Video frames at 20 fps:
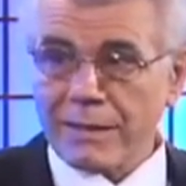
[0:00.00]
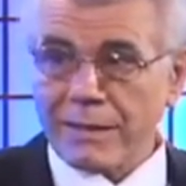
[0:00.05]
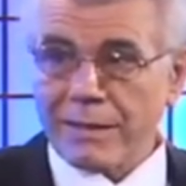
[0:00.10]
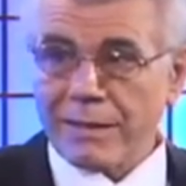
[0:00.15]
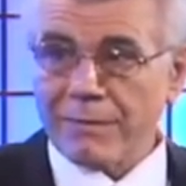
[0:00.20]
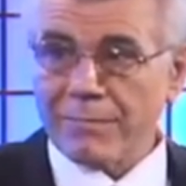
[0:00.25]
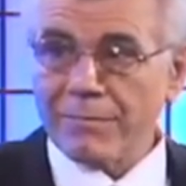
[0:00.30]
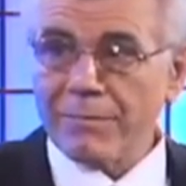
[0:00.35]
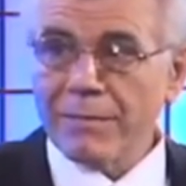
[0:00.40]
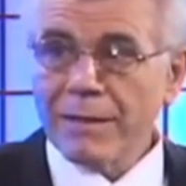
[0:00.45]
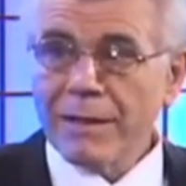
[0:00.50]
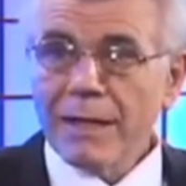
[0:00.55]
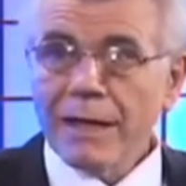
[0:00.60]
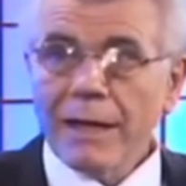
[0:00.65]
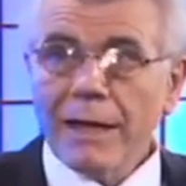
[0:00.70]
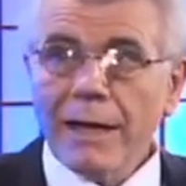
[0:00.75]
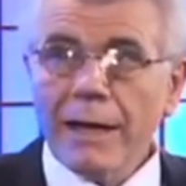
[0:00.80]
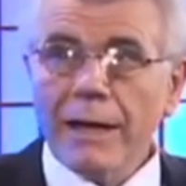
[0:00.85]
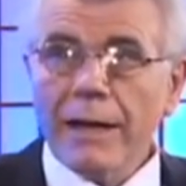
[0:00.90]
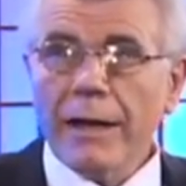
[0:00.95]

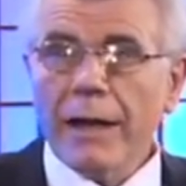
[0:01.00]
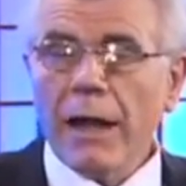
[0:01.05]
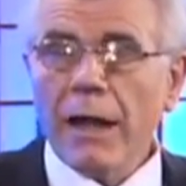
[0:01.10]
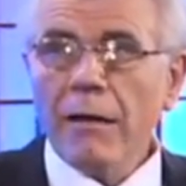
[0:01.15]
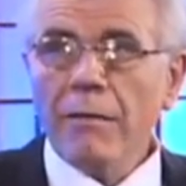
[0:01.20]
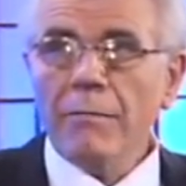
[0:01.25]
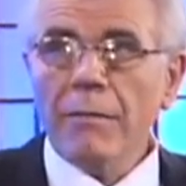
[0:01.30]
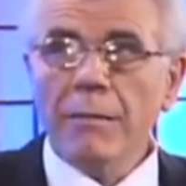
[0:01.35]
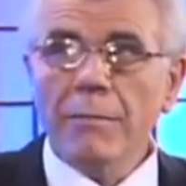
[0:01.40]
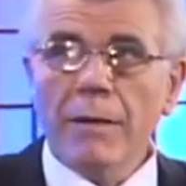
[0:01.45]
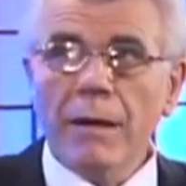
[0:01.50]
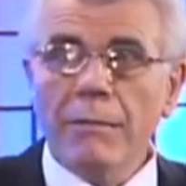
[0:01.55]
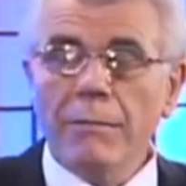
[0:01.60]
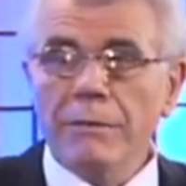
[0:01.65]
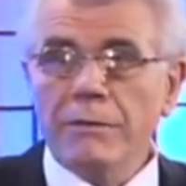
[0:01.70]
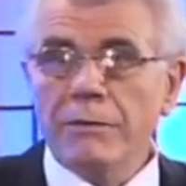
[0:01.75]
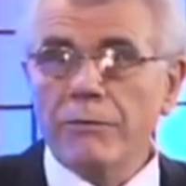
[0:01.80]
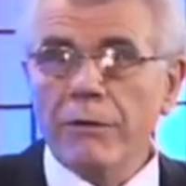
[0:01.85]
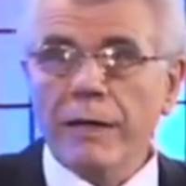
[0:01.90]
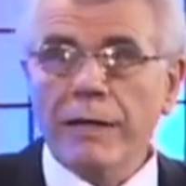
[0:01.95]
And I remember I
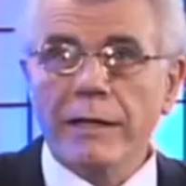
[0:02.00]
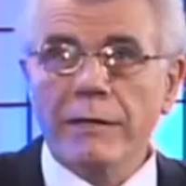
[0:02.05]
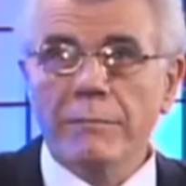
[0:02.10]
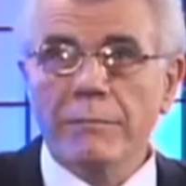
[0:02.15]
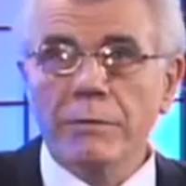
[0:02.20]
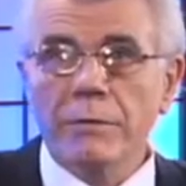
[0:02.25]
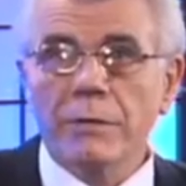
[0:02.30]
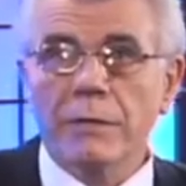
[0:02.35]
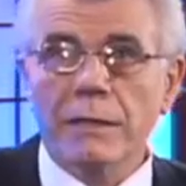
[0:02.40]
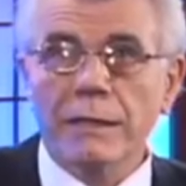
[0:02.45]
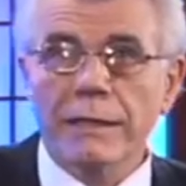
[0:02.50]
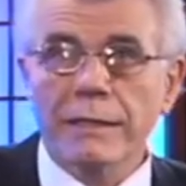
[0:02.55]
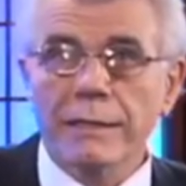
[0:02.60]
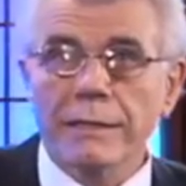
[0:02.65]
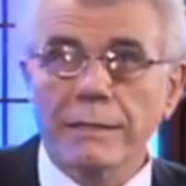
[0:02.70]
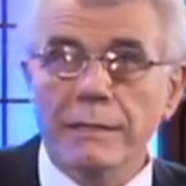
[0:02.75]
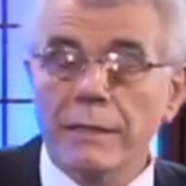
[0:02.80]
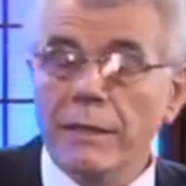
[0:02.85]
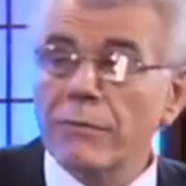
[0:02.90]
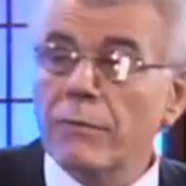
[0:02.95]
was tracking Bill
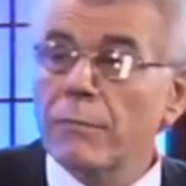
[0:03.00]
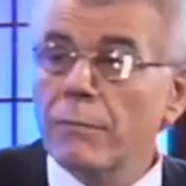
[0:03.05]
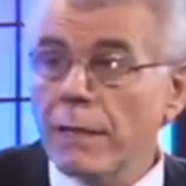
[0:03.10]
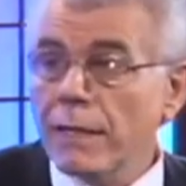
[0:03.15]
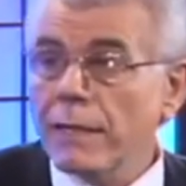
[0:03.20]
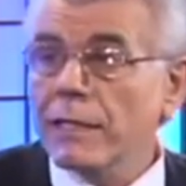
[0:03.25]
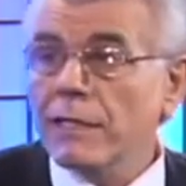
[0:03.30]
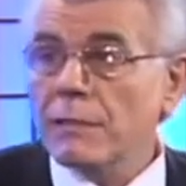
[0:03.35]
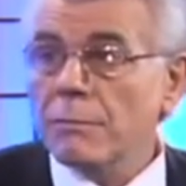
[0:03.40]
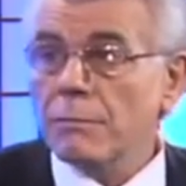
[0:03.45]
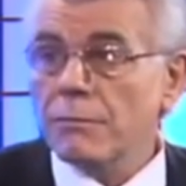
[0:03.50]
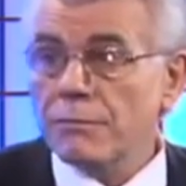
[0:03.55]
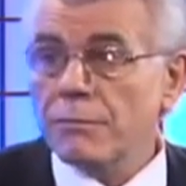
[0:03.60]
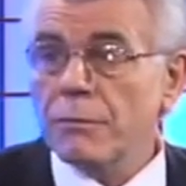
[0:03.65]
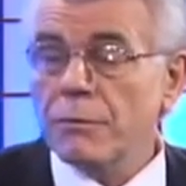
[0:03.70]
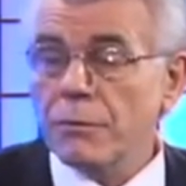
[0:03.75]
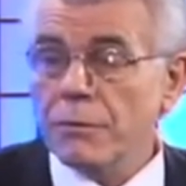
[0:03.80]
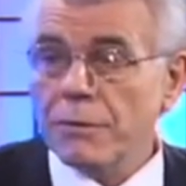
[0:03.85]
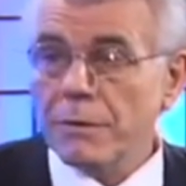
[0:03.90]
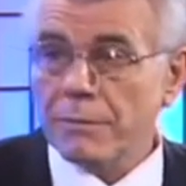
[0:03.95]
Clinton several months
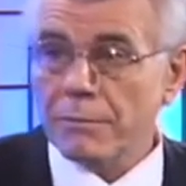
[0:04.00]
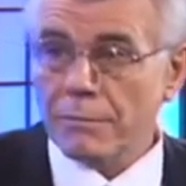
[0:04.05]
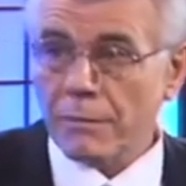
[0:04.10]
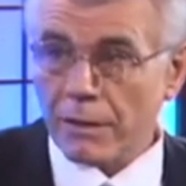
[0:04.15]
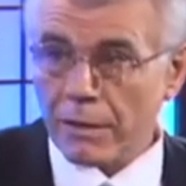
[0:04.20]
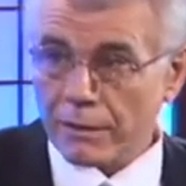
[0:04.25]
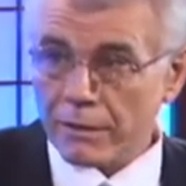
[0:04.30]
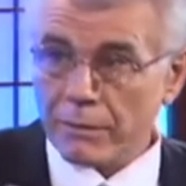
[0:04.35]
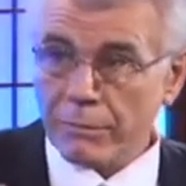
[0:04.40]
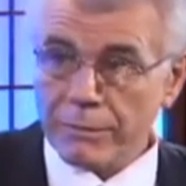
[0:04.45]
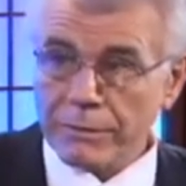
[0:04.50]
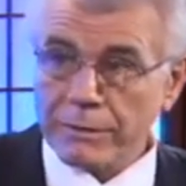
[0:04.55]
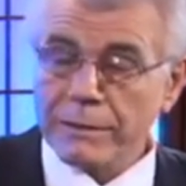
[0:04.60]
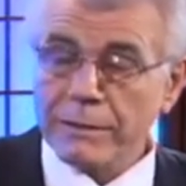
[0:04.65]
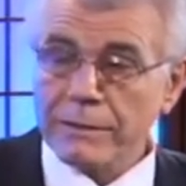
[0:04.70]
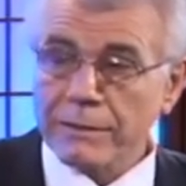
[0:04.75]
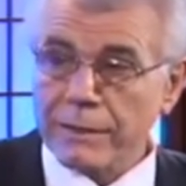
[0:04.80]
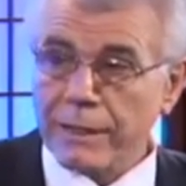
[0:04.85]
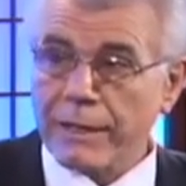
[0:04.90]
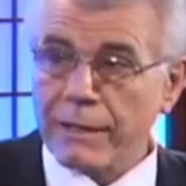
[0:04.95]
before the Monica
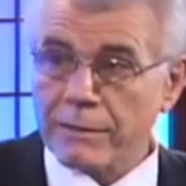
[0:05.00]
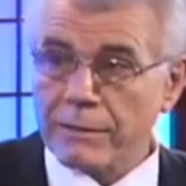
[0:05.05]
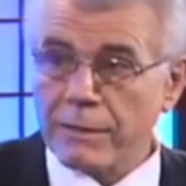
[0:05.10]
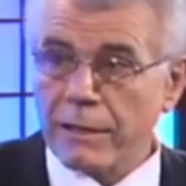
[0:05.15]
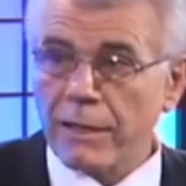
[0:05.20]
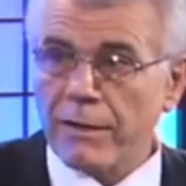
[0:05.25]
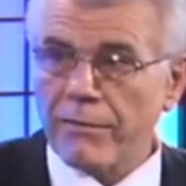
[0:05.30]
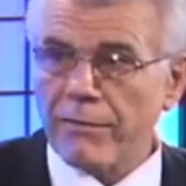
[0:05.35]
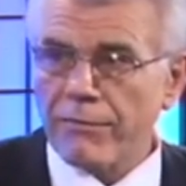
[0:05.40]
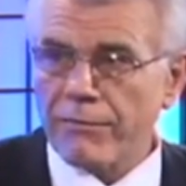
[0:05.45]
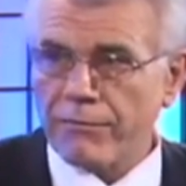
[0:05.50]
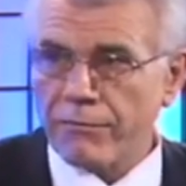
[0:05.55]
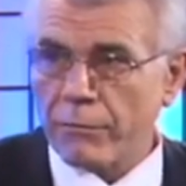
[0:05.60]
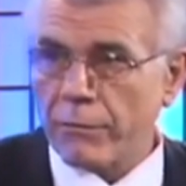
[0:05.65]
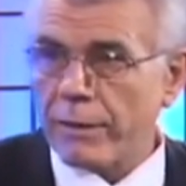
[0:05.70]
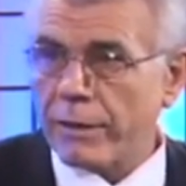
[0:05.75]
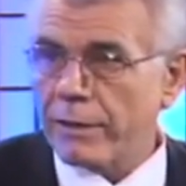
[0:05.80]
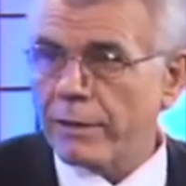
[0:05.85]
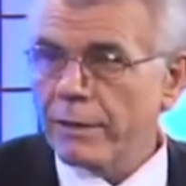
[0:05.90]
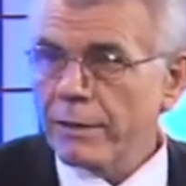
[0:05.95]
Lewinsky scandals ever
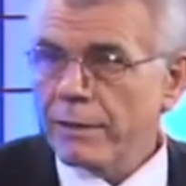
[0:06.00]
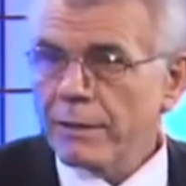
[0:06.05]
went